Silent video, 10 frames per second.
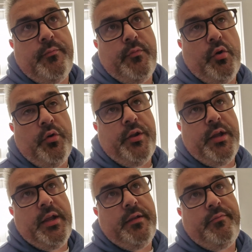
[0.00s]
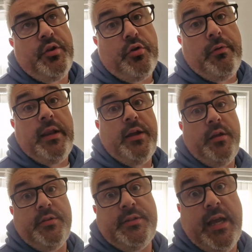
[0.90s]
or the Gorilla
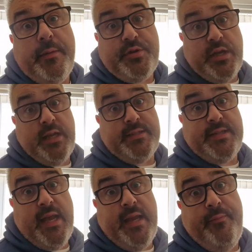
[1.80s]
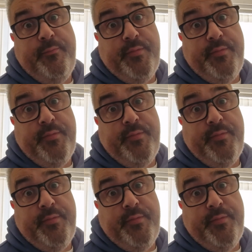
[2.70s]
tape, shall I say,